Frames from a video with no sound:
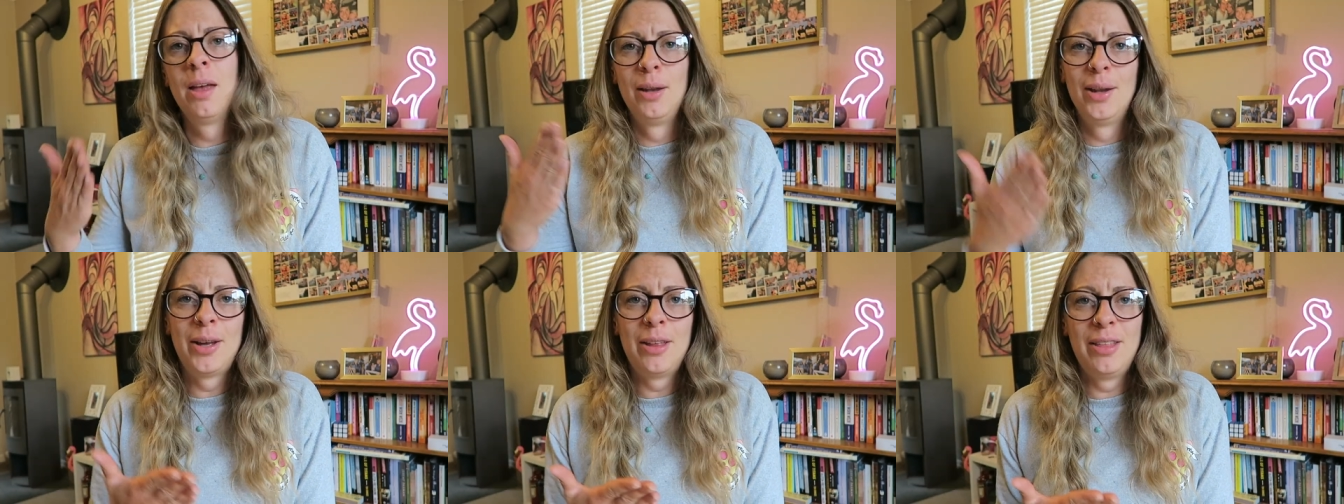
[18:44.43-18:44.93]

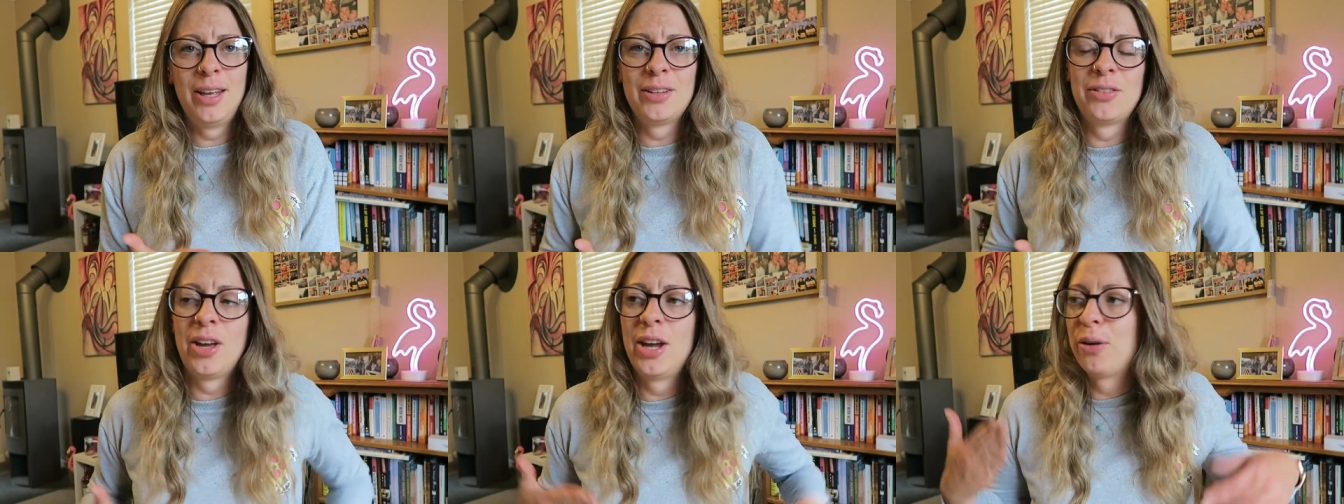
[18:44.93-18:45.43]
Look at
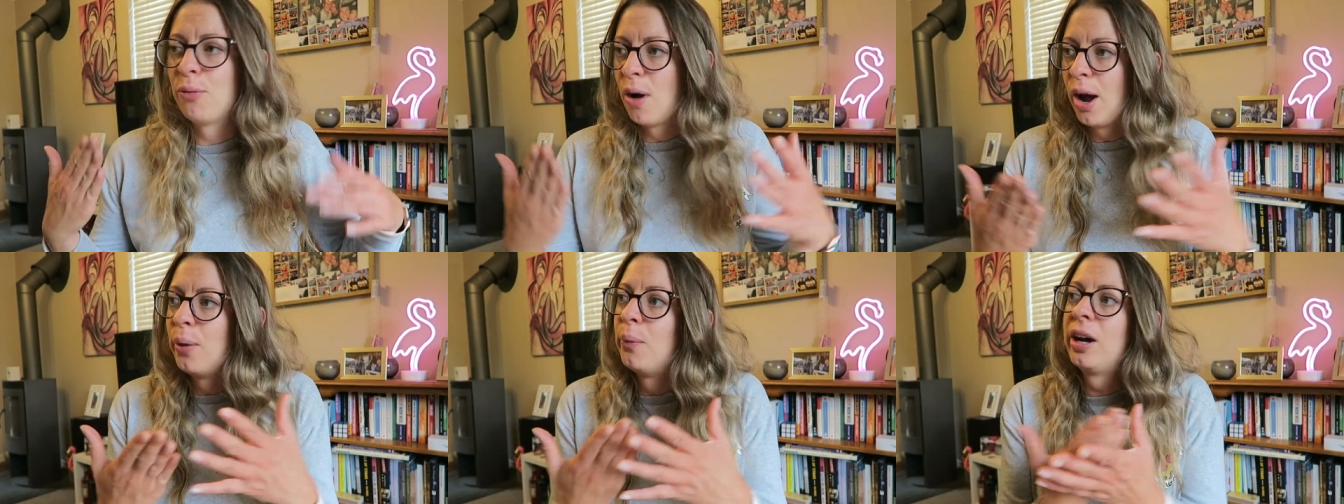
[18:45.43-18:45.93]
things like,
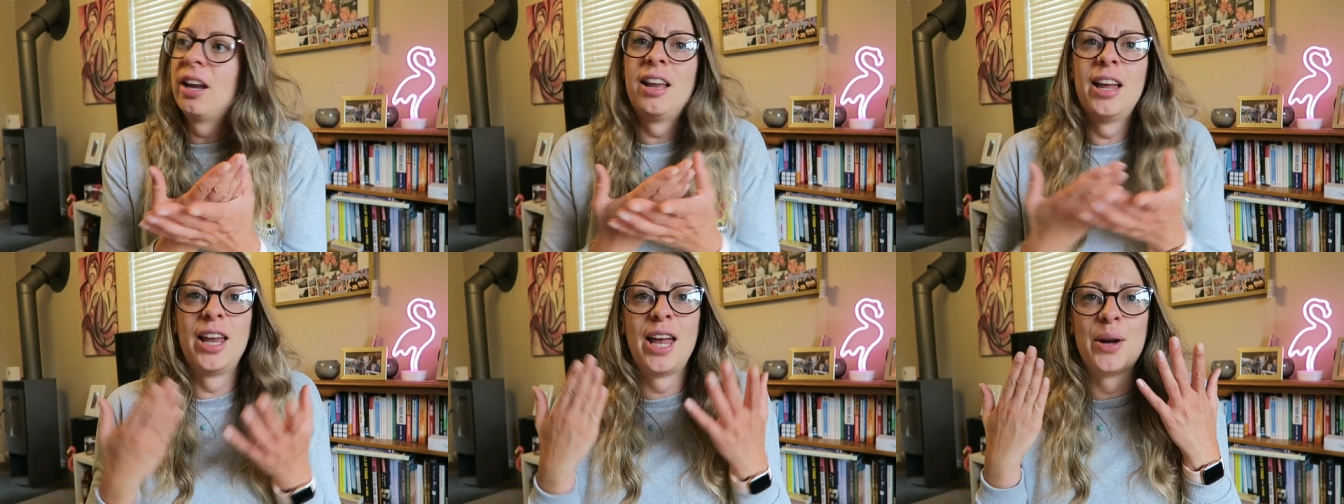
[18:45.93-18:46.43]
right, we're going to
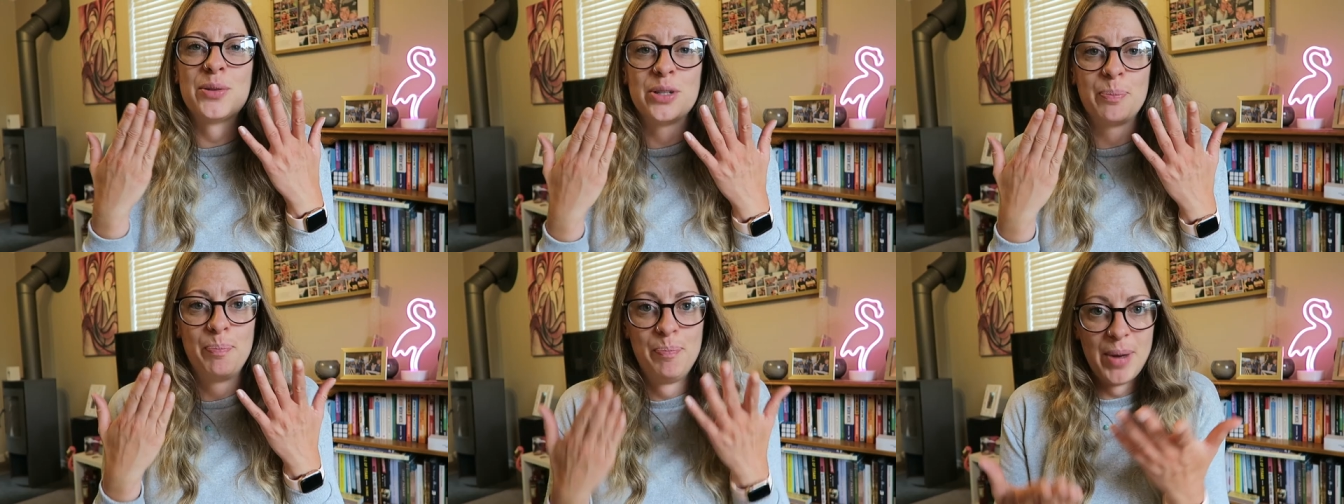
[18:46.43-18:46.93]
learn how
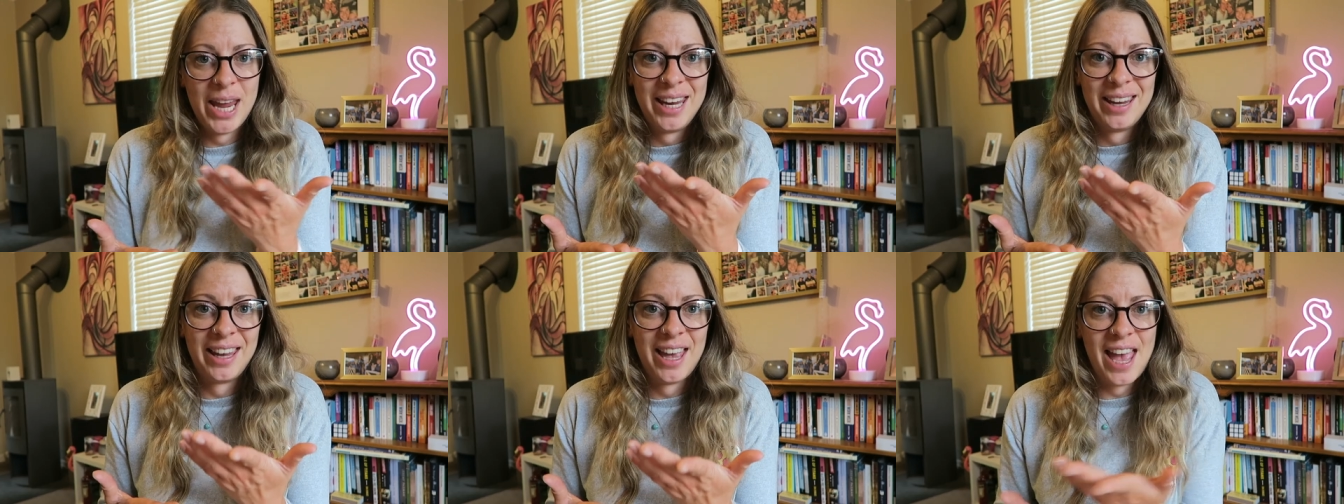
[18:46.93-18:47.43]
to
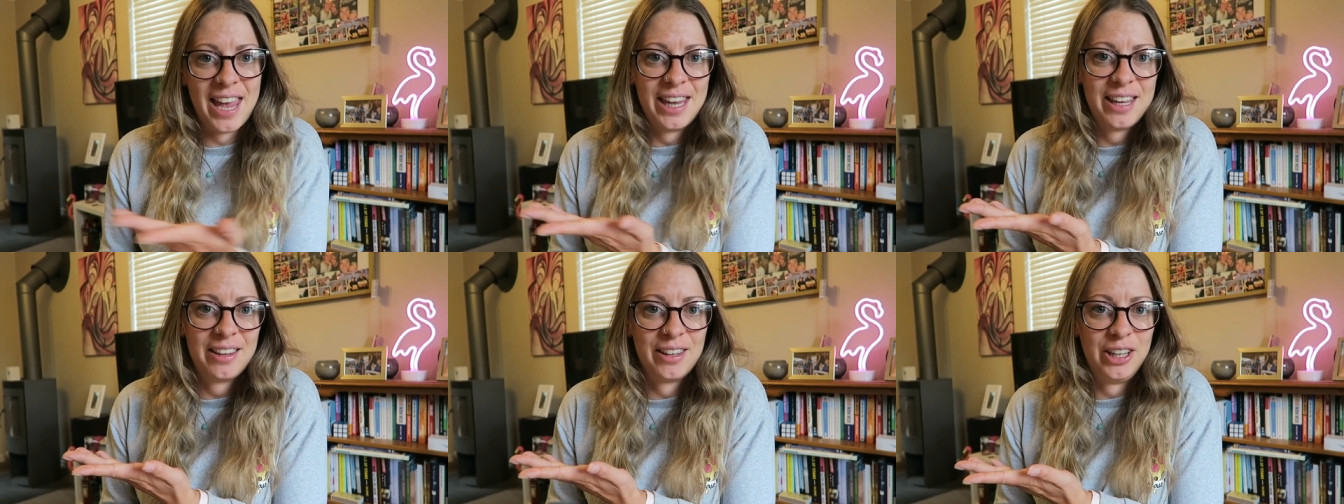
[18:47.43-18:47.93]
bake a
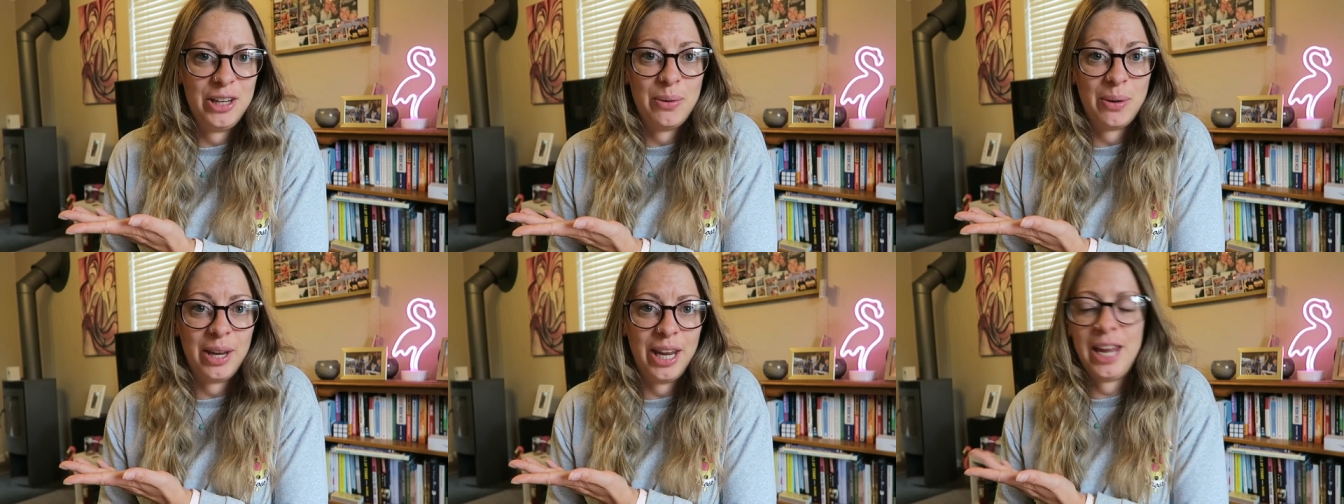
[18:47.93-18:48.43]
cake that you
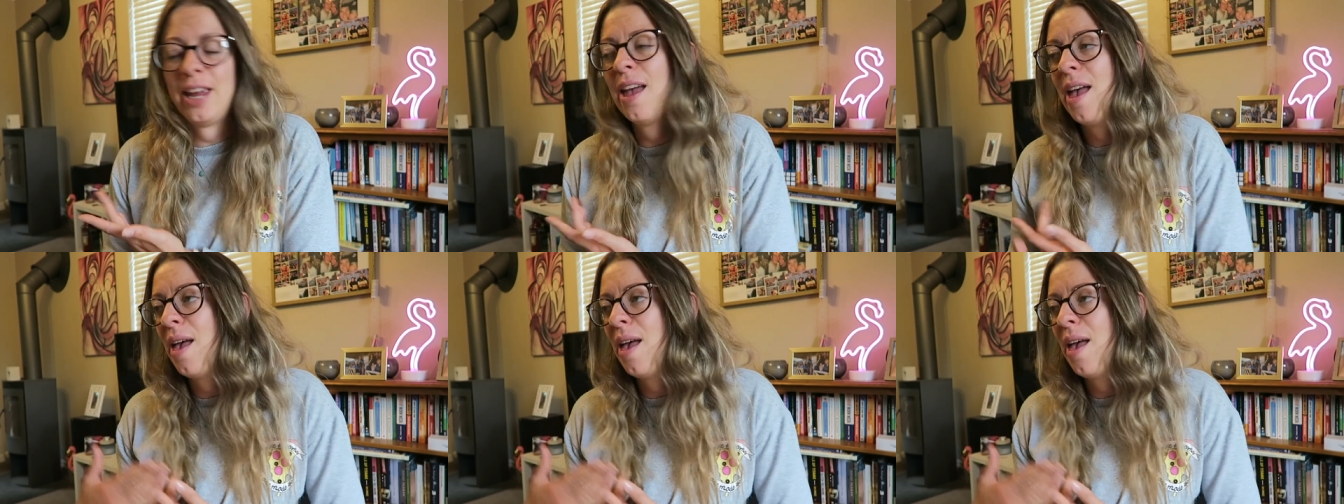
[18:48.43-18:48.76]
can eat.